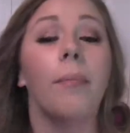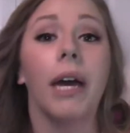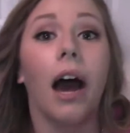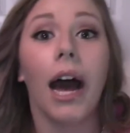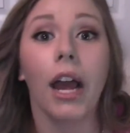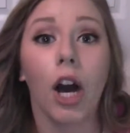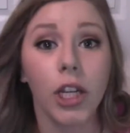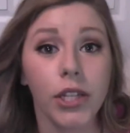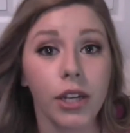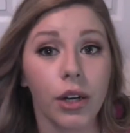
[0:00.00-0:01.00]
but I
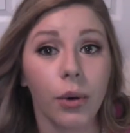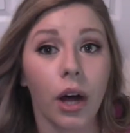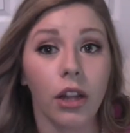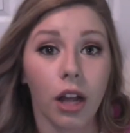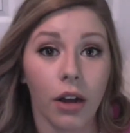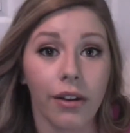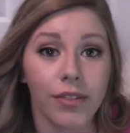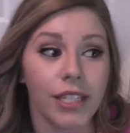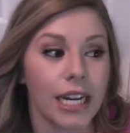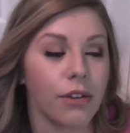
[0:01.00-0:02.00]
also, along with
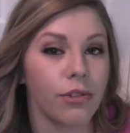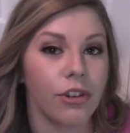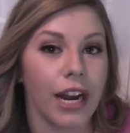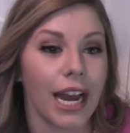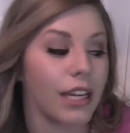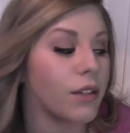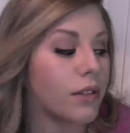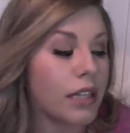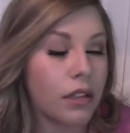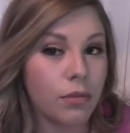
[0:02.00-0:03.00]
Stay Don't Stray, I use
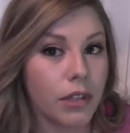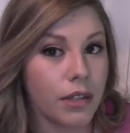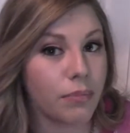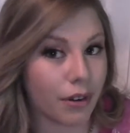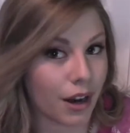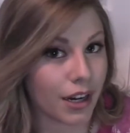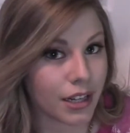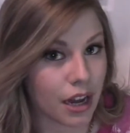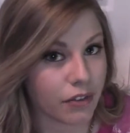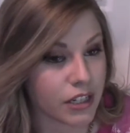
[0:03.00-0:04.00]
this
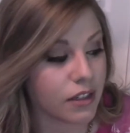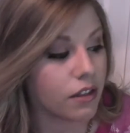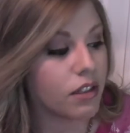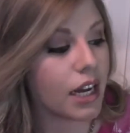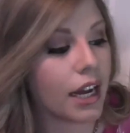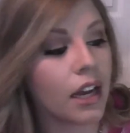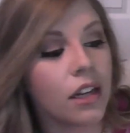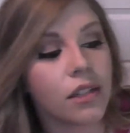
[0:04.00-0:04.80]
product every single day.